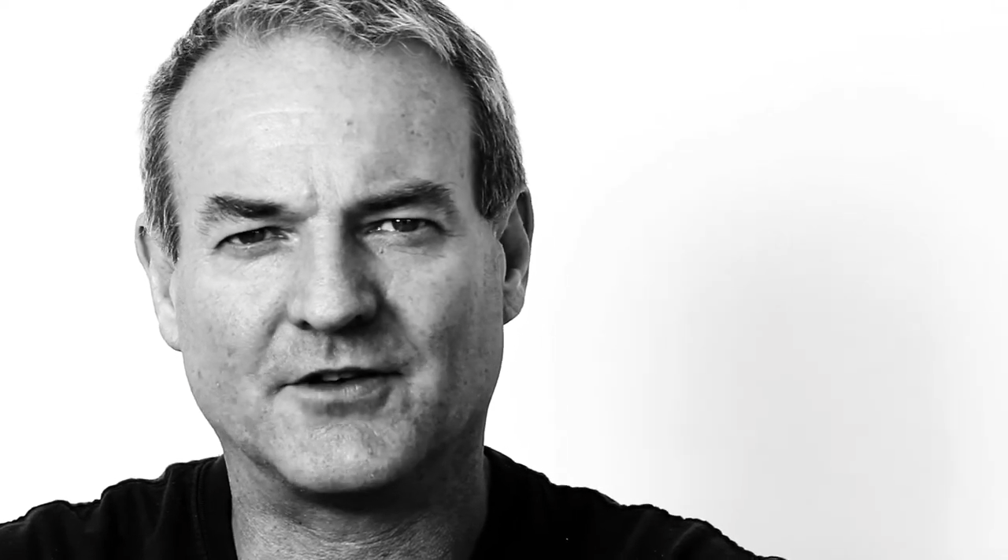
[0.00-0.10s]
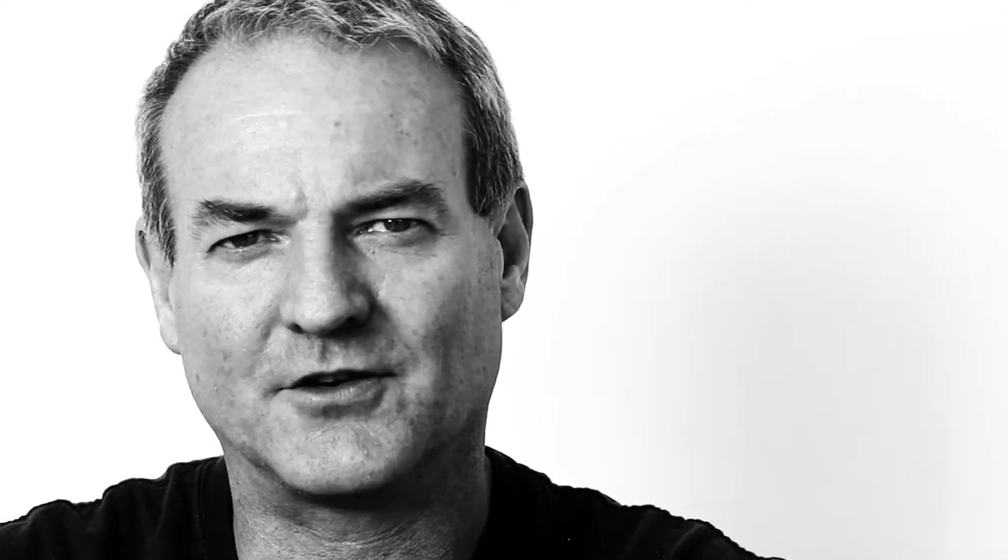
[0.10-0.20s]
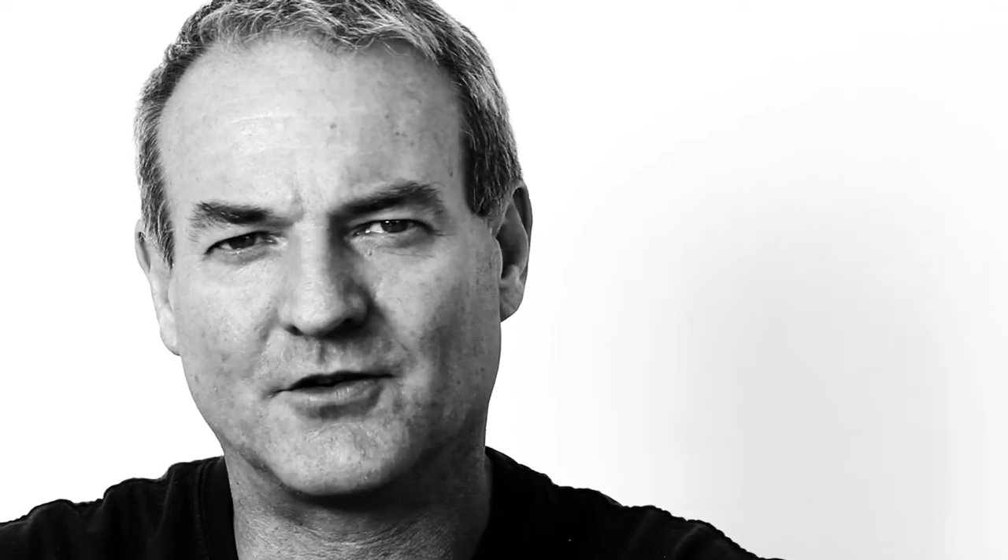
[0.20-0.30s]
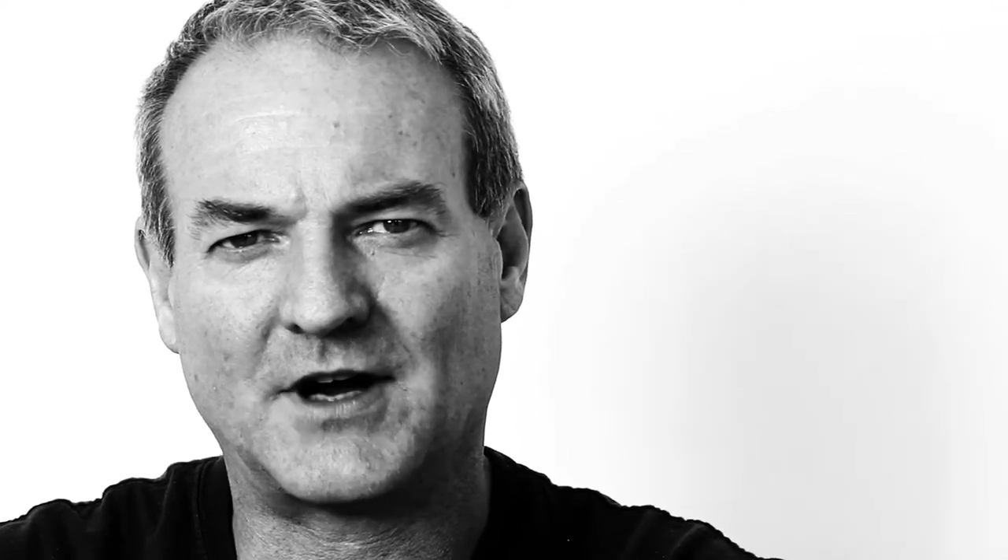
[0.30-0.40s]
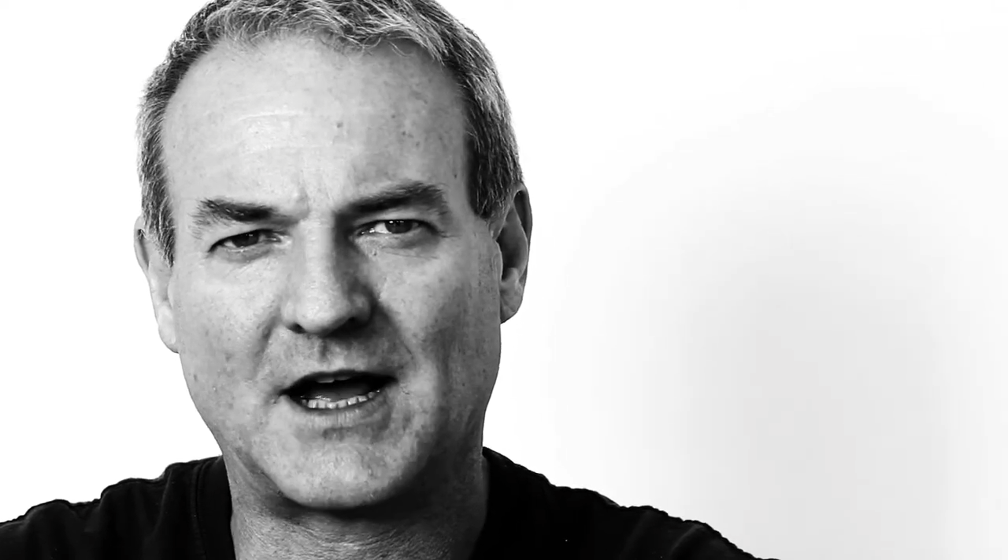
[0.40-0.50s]

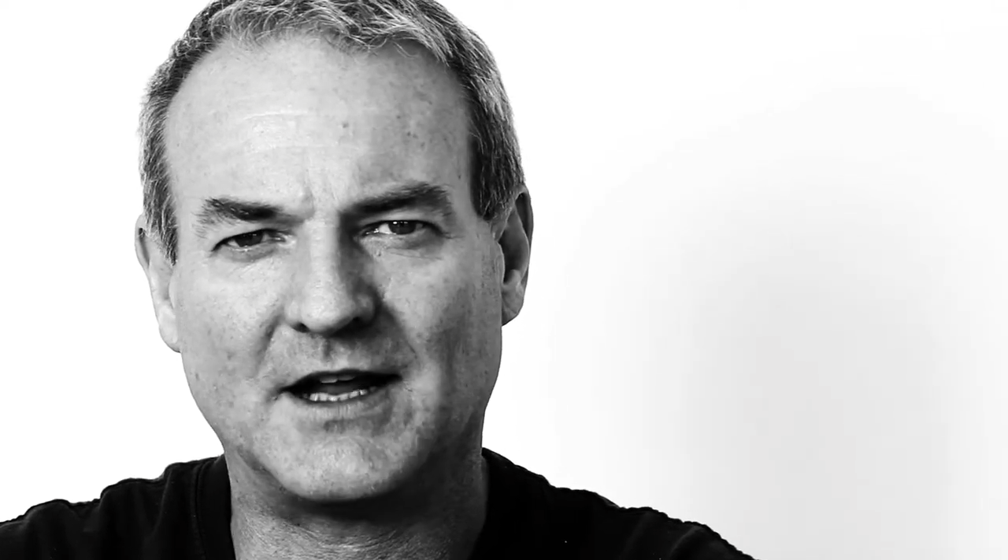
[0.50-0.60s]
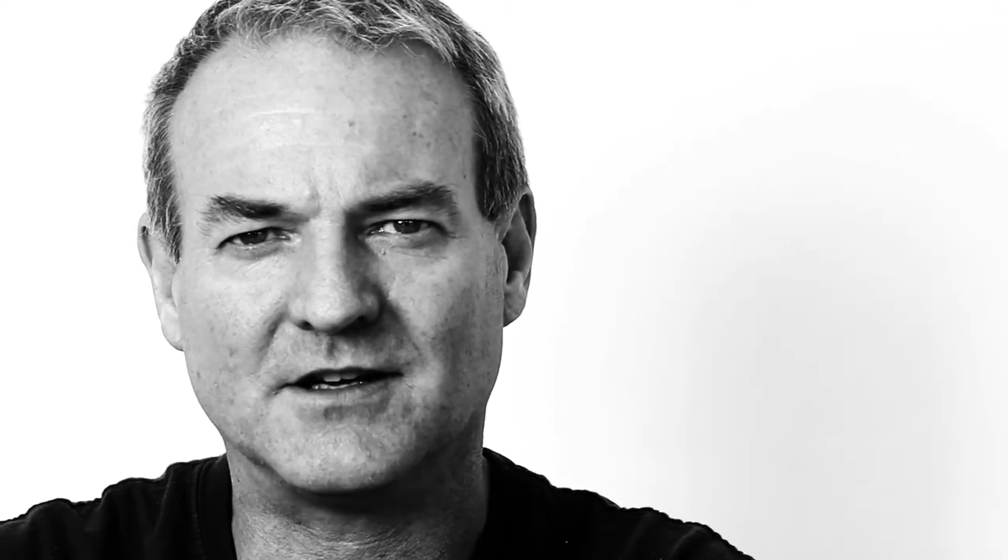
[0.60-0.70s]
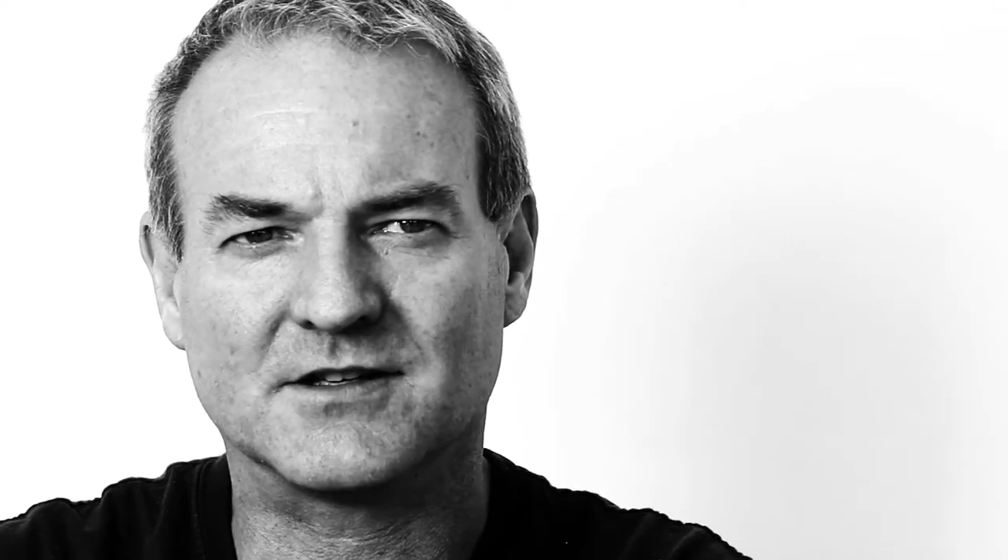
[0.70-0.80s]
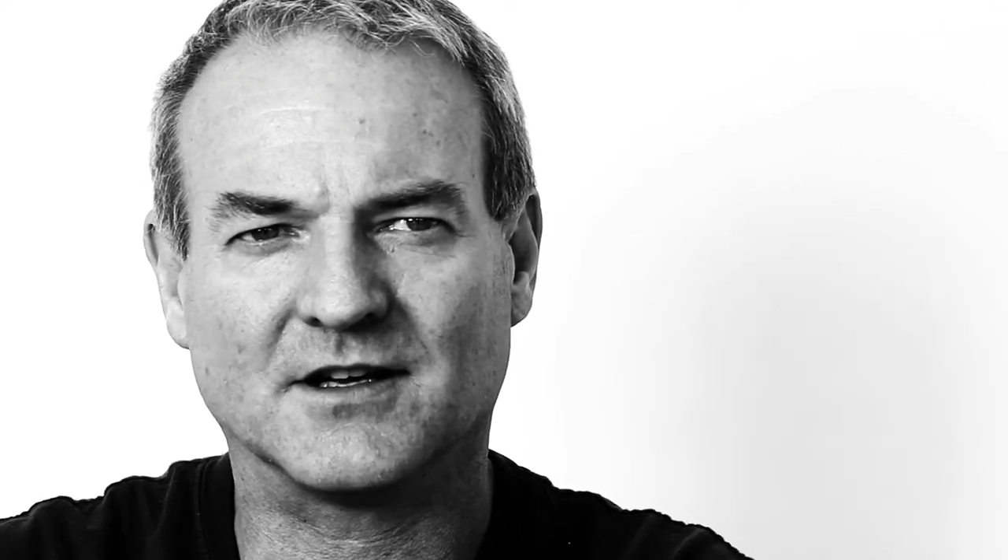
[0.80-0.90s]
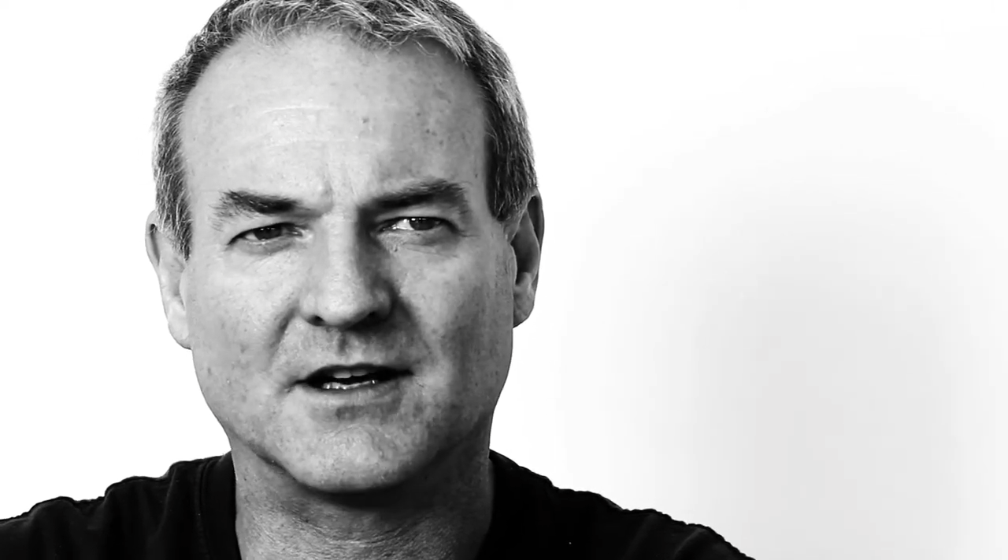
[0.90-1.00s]
it or
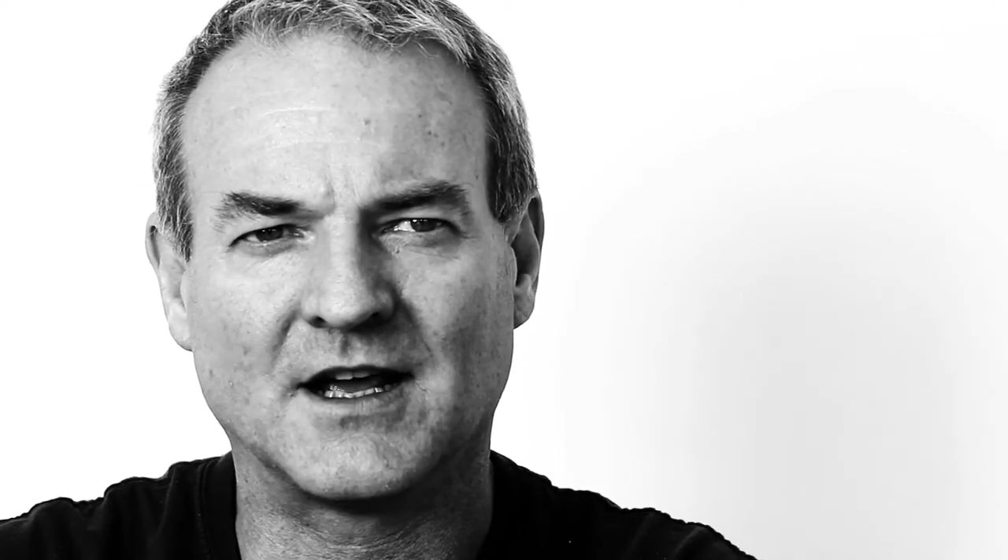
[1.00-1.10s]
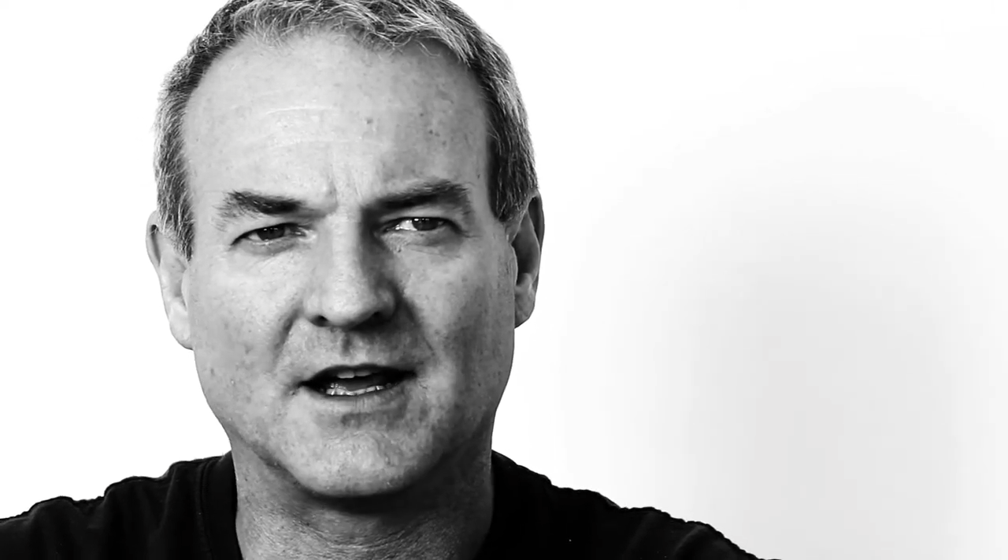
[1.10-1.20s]
hate it.